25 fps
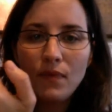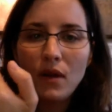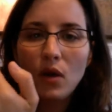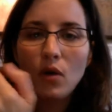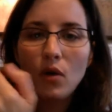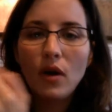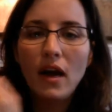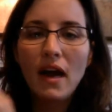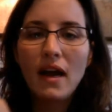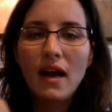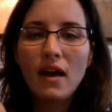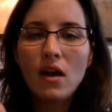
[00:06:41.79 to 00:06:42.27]

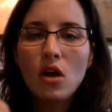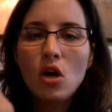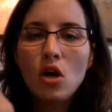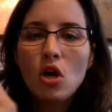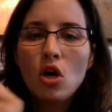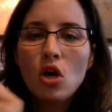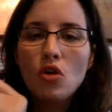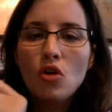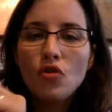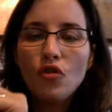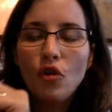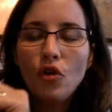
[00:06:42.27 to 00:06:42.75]
Okay,
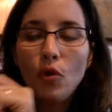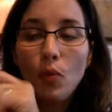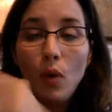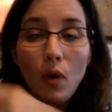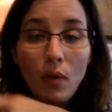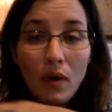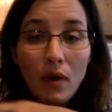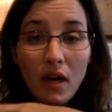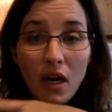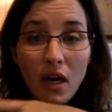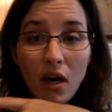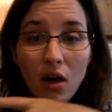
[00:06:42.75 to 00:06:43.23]
so
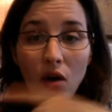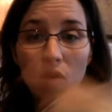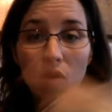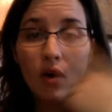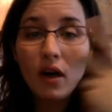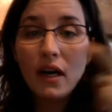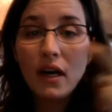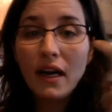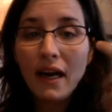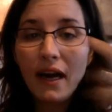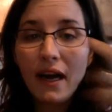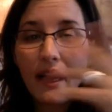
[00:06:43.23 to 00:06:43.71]
what we know,
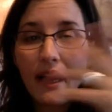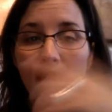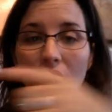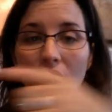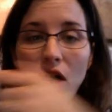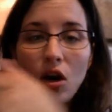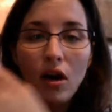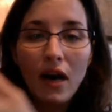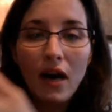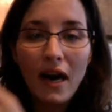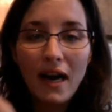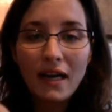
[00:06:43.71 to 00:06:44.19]
again,
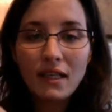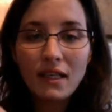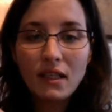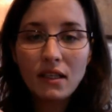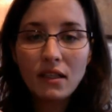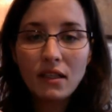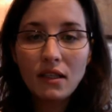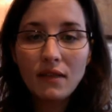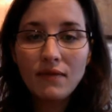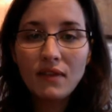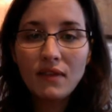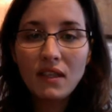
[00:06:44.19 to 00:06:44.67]
our
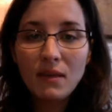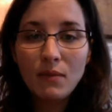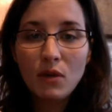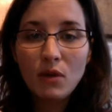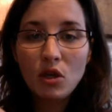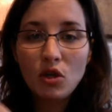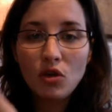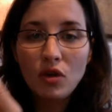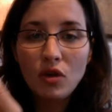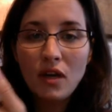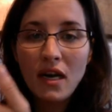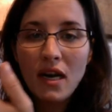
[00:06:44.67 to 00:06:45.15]
axis of
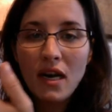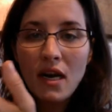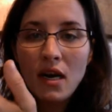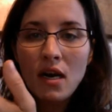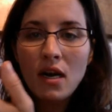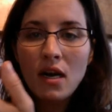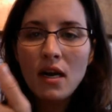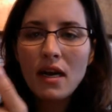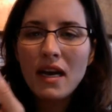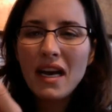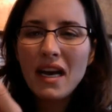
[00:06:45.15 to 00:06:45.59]
symmetry,